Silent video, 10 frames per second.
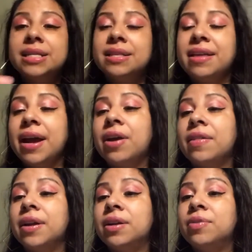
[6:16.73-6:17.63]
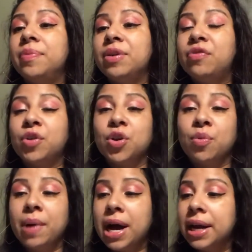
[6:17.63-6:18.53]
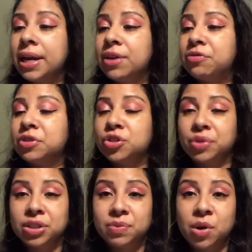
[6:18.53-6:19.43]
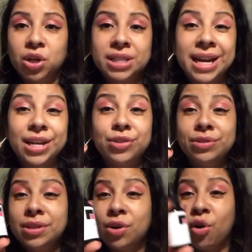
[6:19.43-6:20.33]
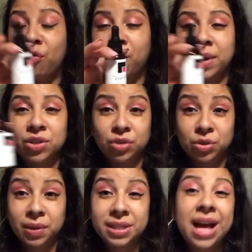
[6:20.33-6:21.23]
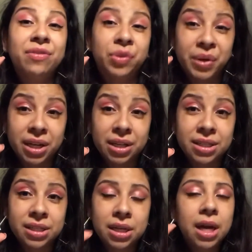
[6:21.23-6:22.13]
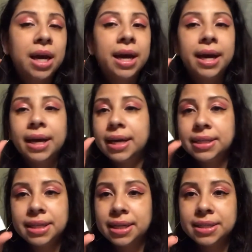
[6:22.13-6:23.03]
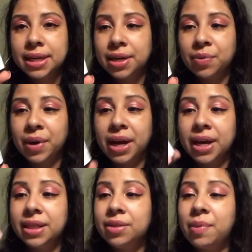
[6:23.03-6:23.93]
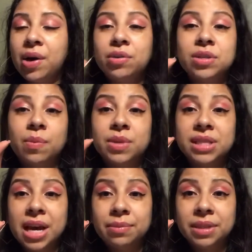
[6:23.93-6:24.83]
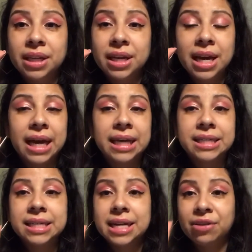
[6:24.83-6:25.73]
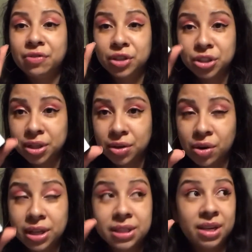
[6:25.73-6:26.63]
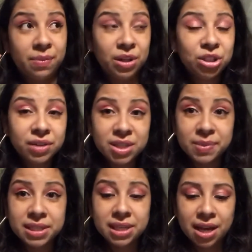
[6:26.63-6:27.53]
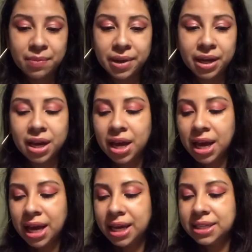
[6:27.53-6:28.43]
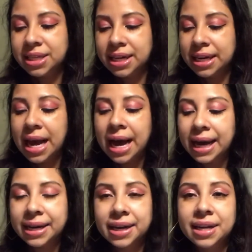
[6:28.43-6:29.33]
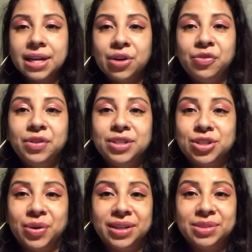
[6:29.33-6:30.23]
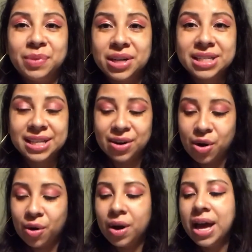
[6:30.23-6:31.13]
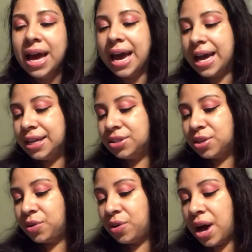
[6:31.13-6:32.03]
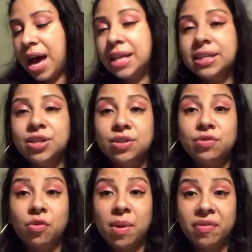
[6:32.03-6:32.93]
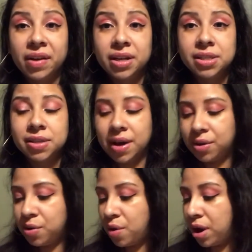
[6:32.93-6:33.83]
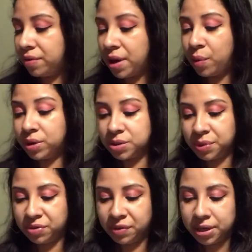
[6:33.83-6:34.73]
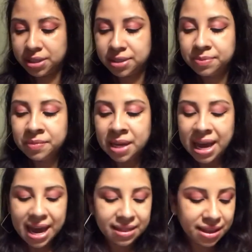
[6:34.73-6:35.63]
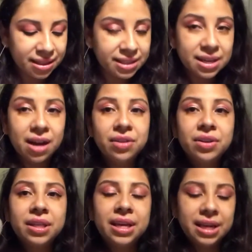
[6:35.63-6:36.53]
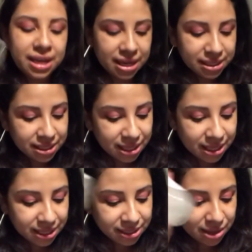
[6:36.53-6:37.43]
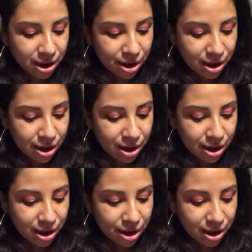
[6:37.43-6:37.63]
there that it could be for your body and for stretch marks, and I used it all for my stretch marks. I have 3 kids. It didn't take it away. The bottle was almost empty. It did not function at all. It did moisturize my skin, but it didn't hide any of the stretch marks at all. And so I didn't use it for my face, so I don't know how that works with the face. And then this other thing is this